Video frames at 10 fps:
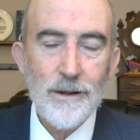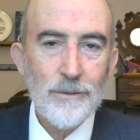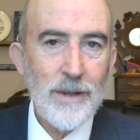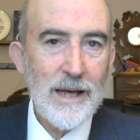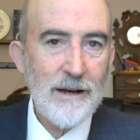
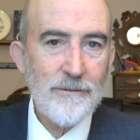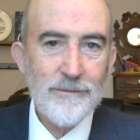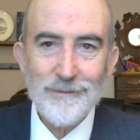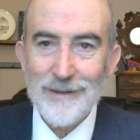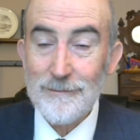We
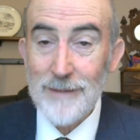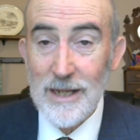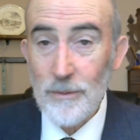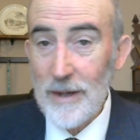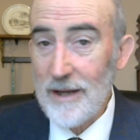have in
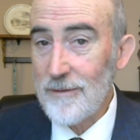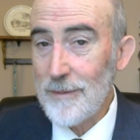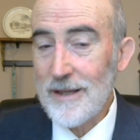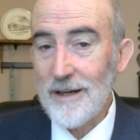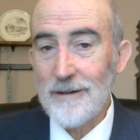many ways
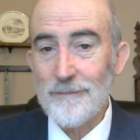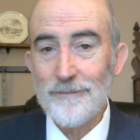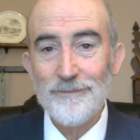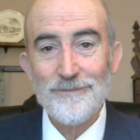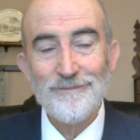become
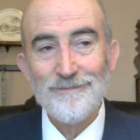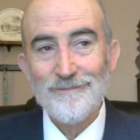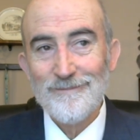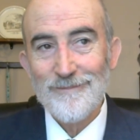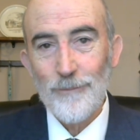
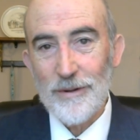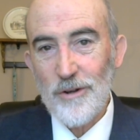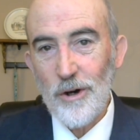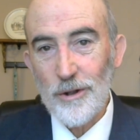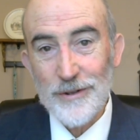what's
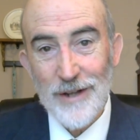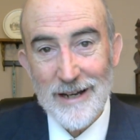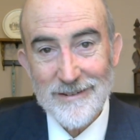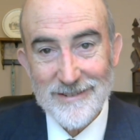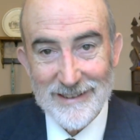called
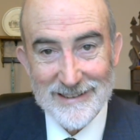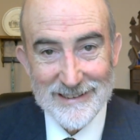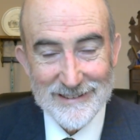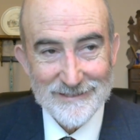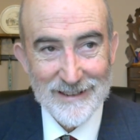
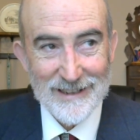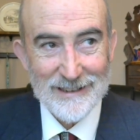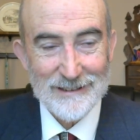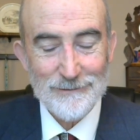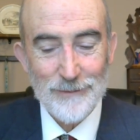Gnostic.
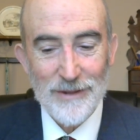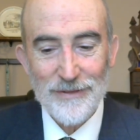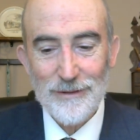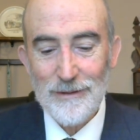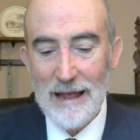We
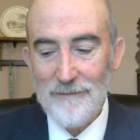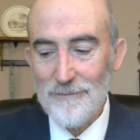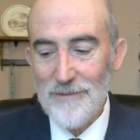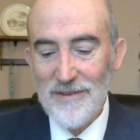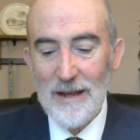have
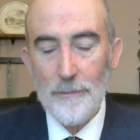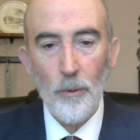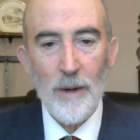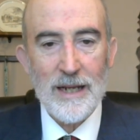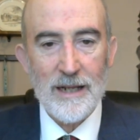
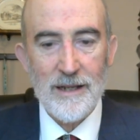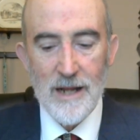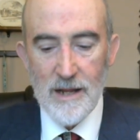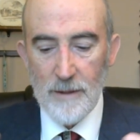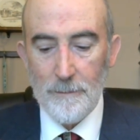separated
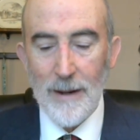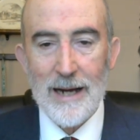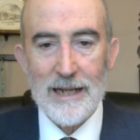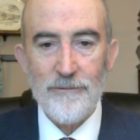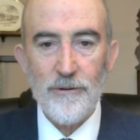the
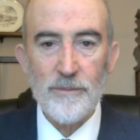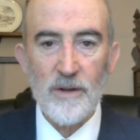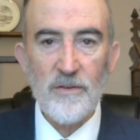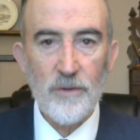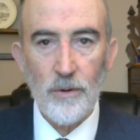body from the
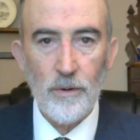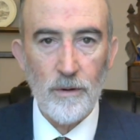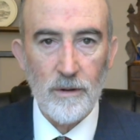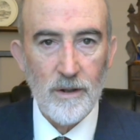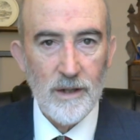
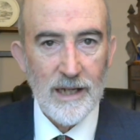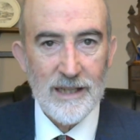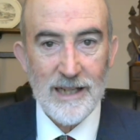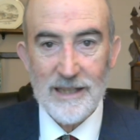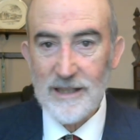soul.
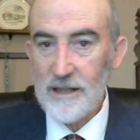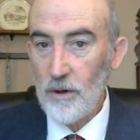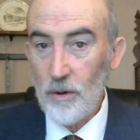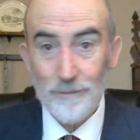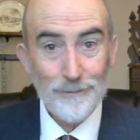And the
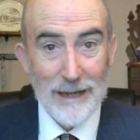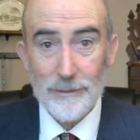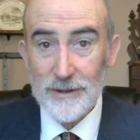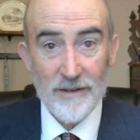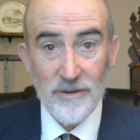
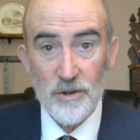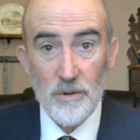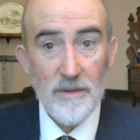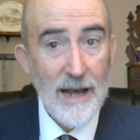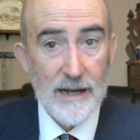Bible doesn't do
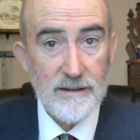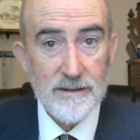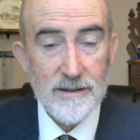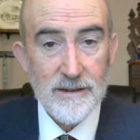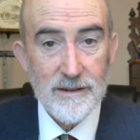that.
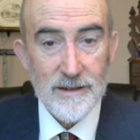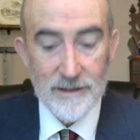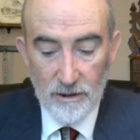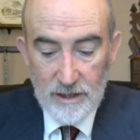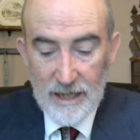
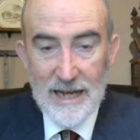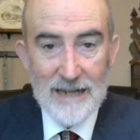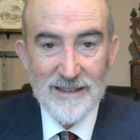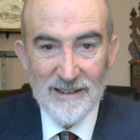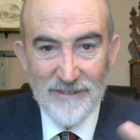They're
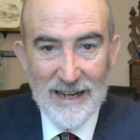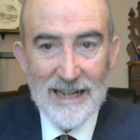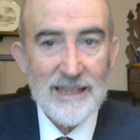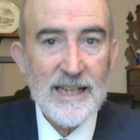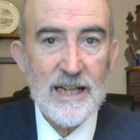connected,
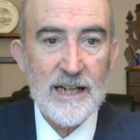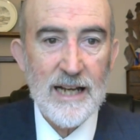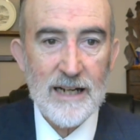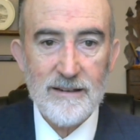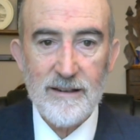vitally
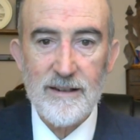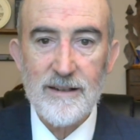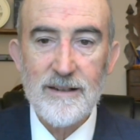connected.